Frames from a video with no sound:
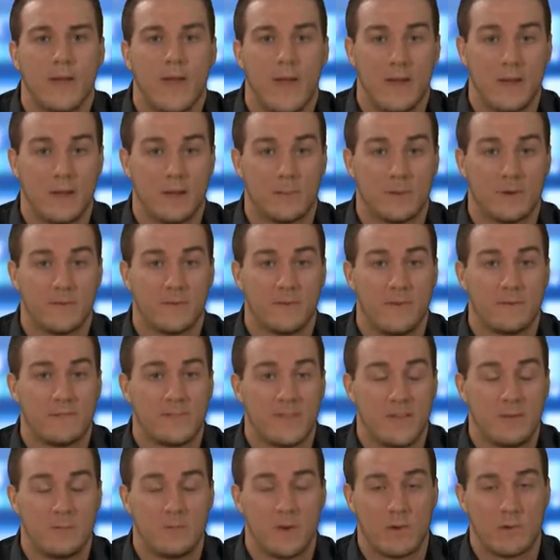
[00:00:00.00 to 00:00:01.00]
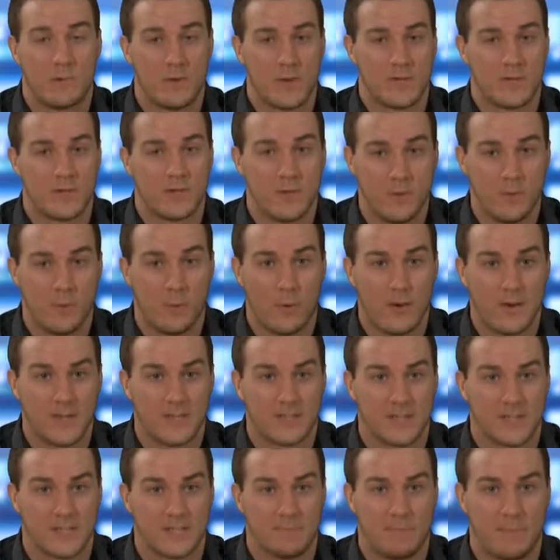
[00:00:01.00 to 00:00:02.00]
At number 15, we reached
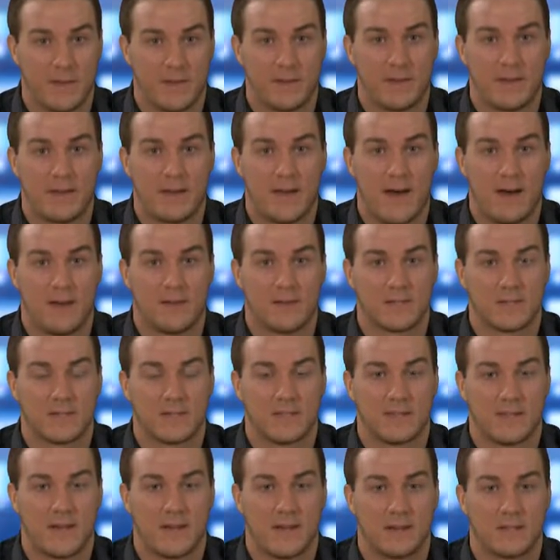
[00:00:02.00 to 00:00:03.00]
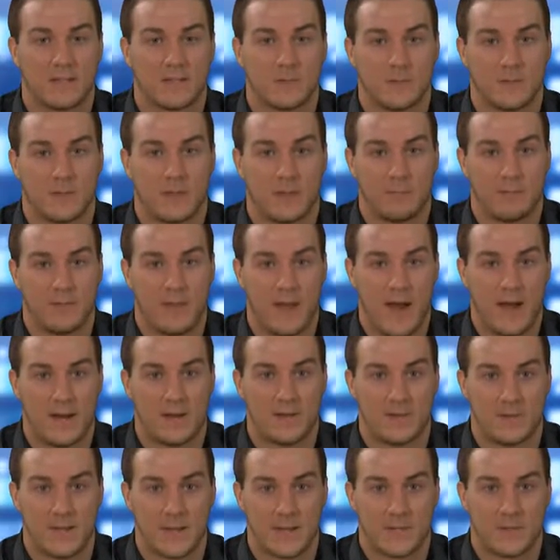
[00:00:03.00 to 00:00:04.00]
$2.6 billion in sales with
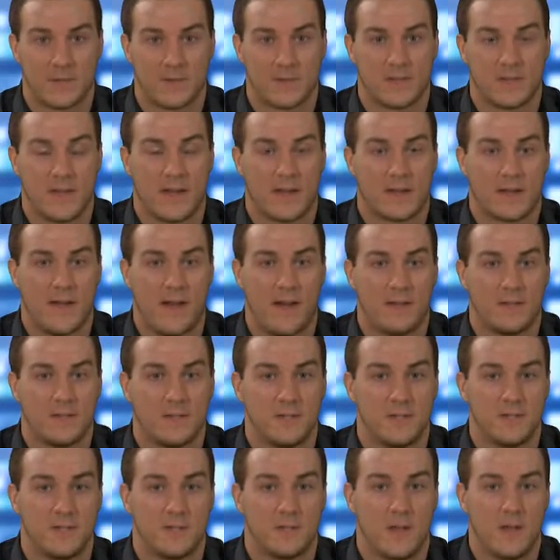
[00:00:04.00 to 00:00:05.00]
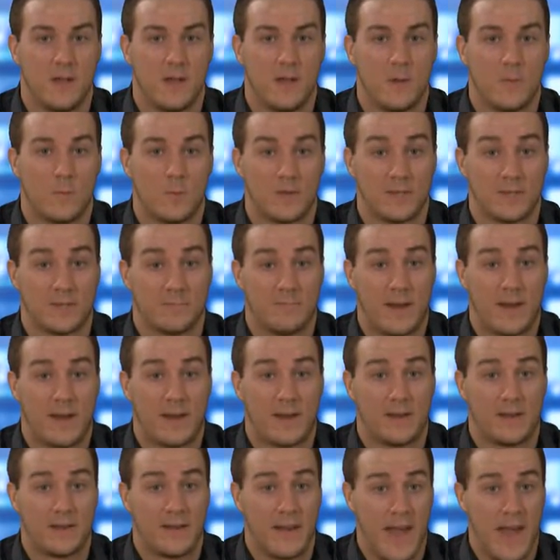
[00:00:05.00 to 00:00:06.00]
Applied Industrial Technologies, which has been
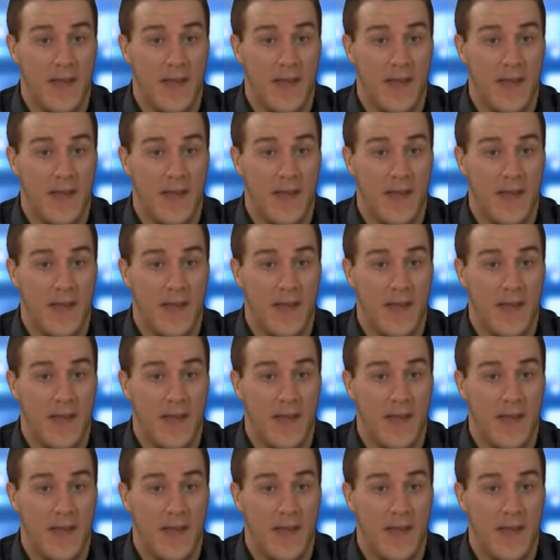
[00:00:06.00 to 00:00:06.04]
on an